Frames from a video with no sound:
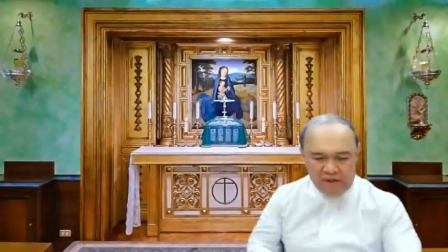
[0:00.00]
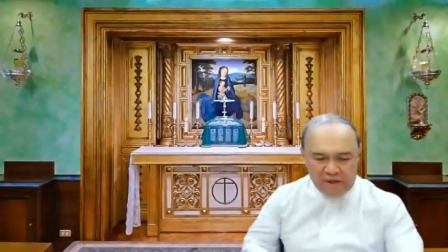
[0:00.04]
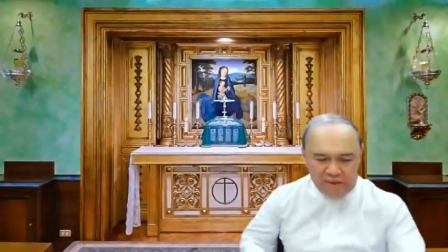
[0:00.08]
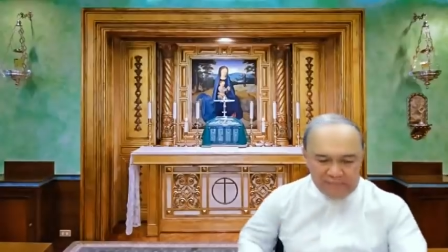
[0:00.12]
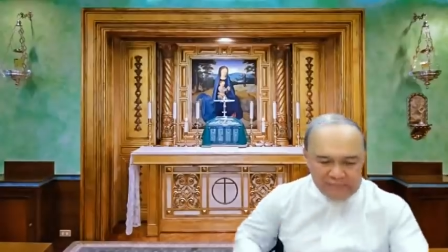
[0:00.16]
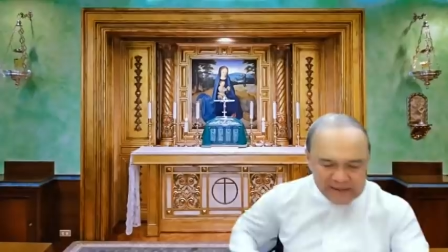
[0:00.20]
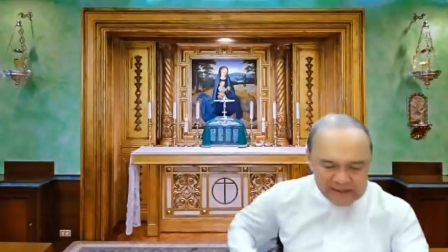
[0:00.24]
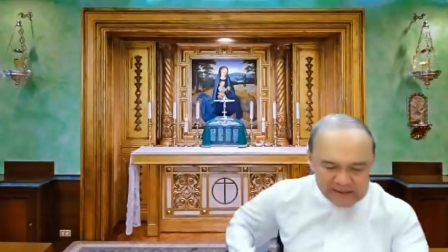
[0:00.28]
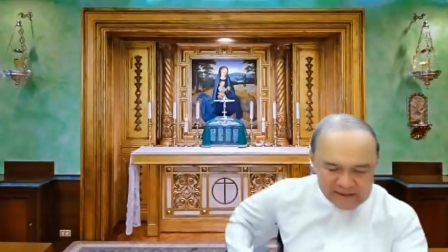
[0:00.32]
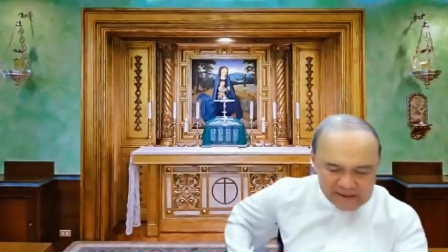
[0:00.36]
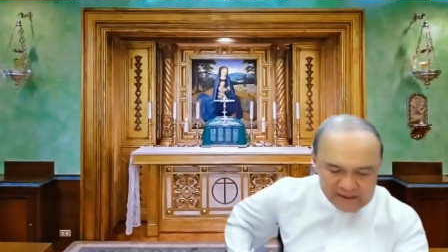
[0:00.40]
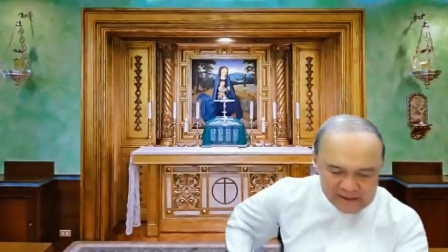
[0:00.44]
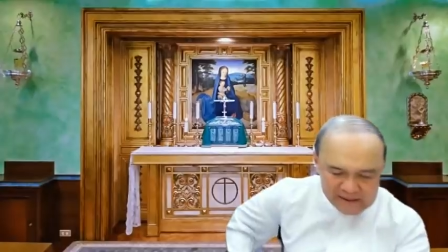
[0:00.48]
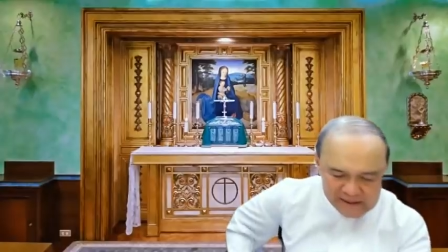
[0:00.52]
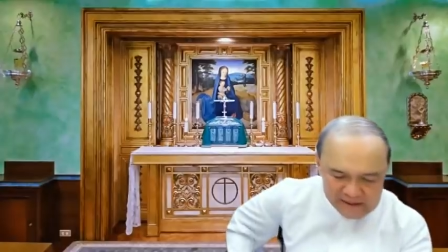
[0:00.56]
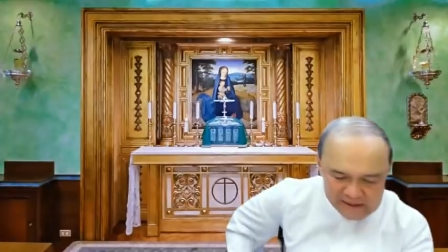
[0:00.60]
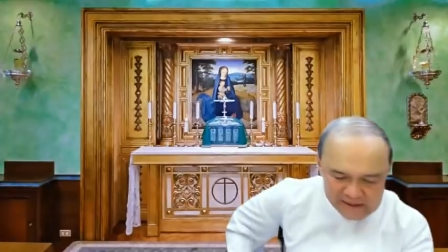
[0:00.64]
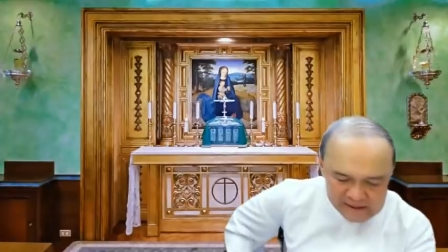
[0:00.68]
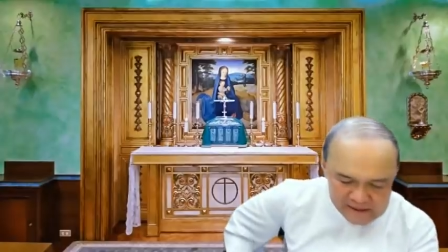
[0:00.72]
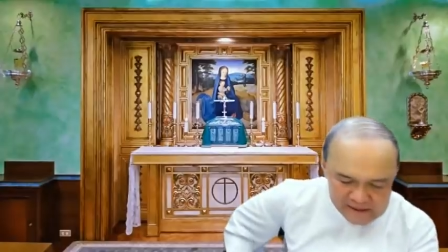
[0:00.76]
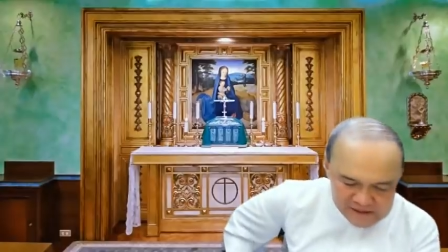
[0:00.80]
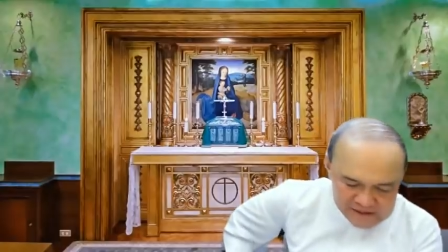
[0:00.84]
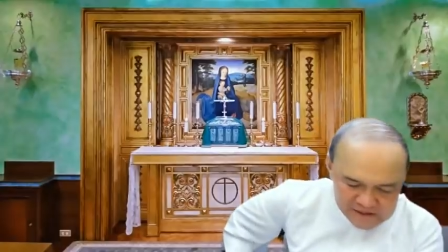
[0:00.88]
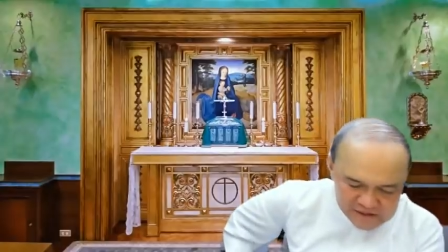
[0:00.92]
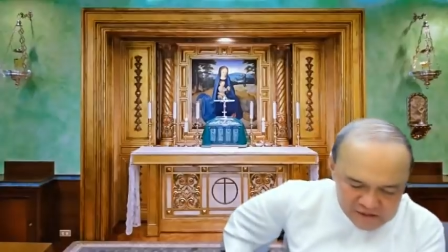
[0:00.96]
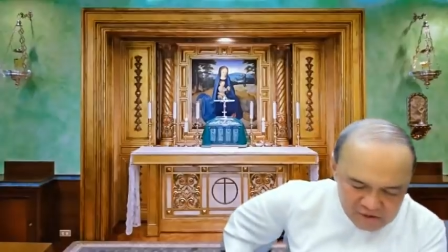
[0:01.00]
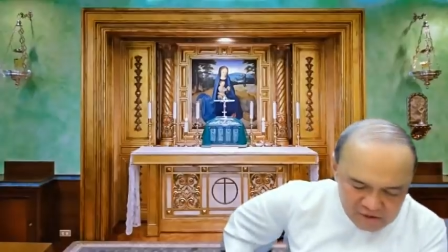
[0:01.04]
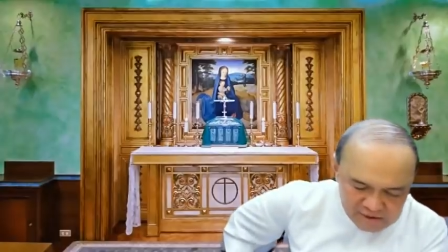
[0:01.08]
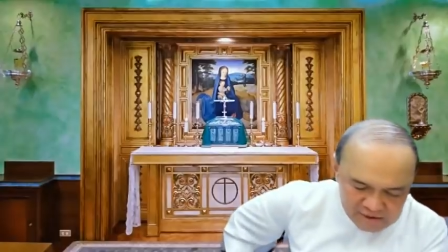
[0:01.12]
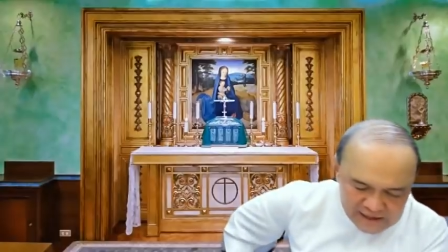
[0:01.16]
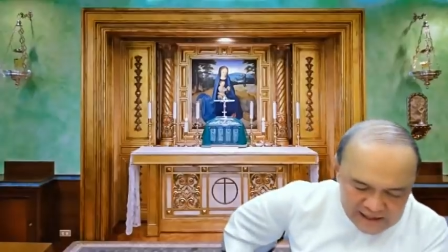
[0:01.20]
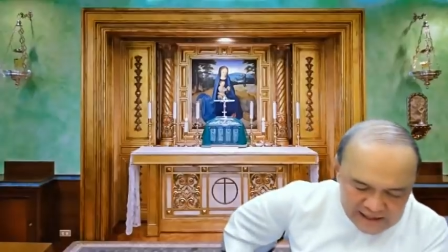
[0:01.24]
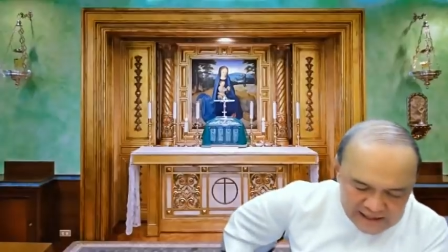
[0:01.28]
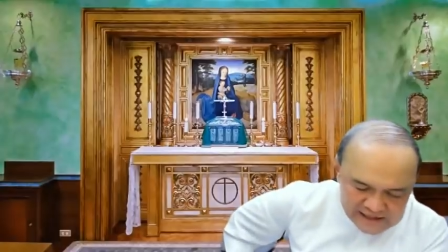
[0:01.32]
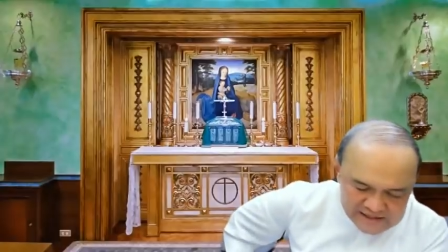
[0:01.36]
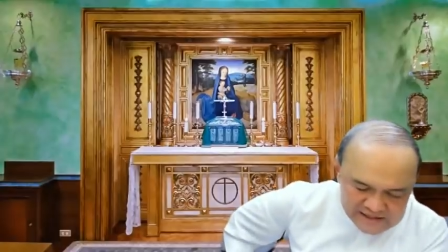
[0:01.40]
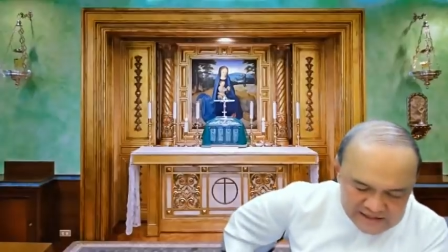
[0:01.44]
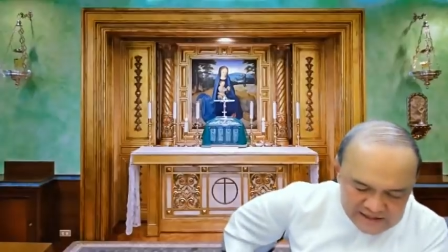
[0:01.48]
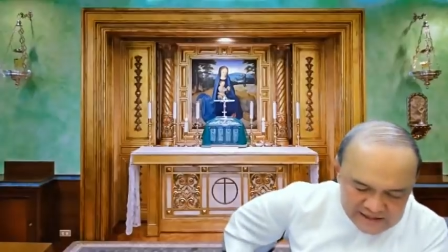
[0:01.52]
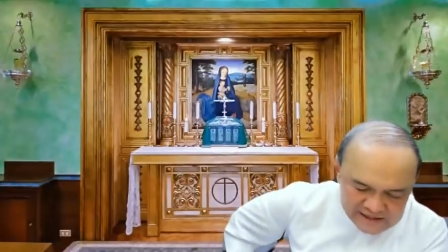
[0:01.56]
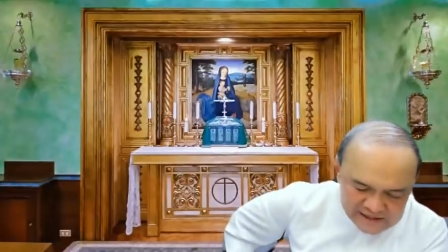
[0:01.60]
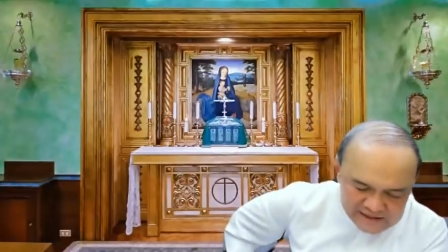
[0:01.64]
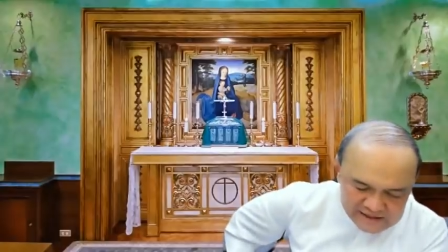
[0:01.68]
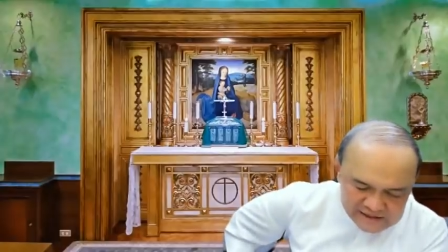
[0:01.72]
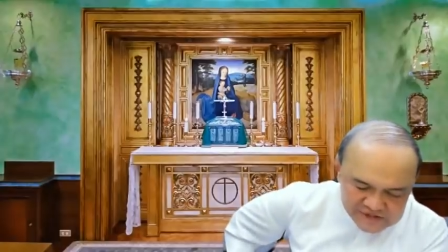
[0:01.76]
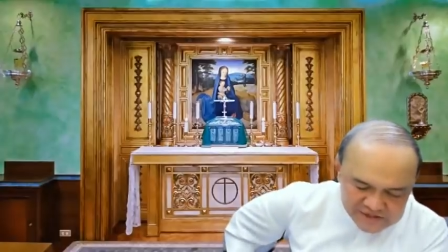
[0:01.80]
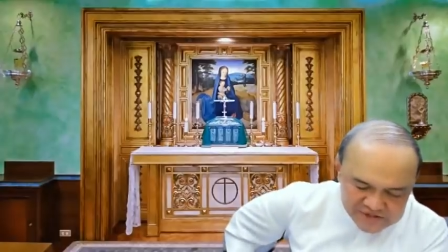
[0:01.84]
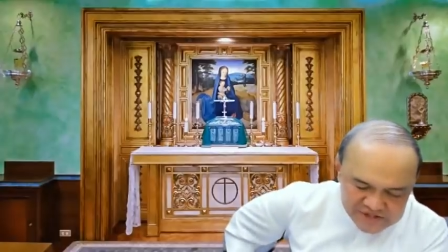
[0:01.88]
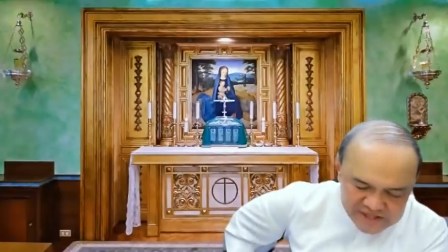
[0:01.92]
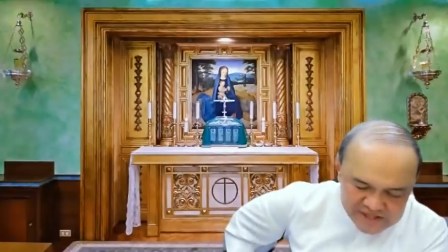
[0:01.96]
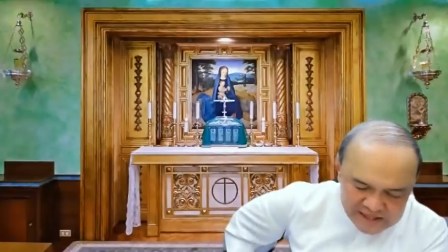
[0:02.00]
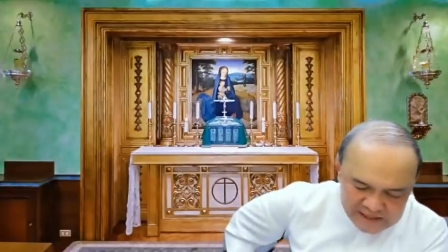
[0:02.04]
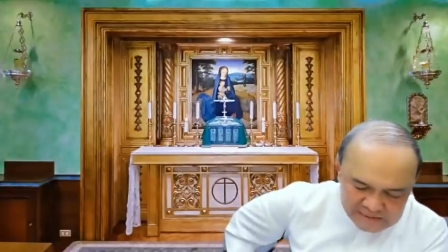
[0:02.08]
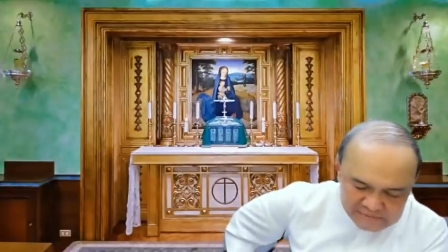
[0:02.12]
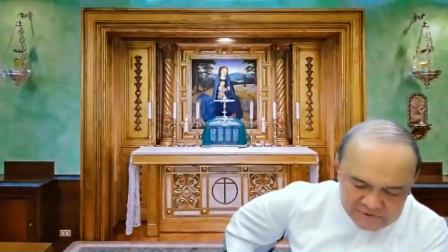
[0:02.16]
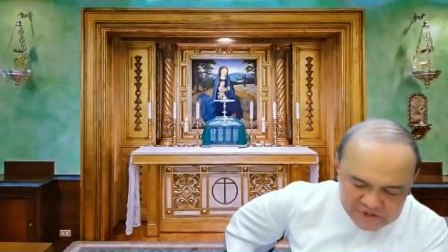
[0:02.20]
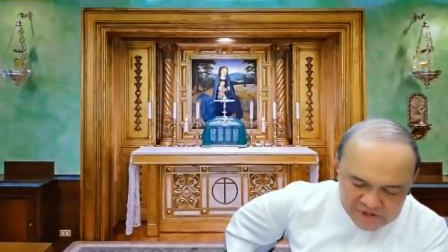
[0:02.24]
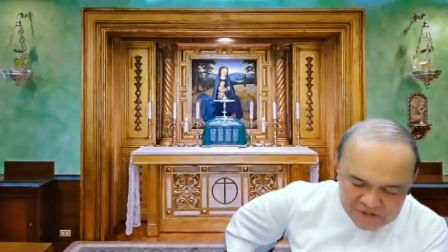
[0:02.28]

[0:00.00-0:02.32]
I mean, there's no less than James,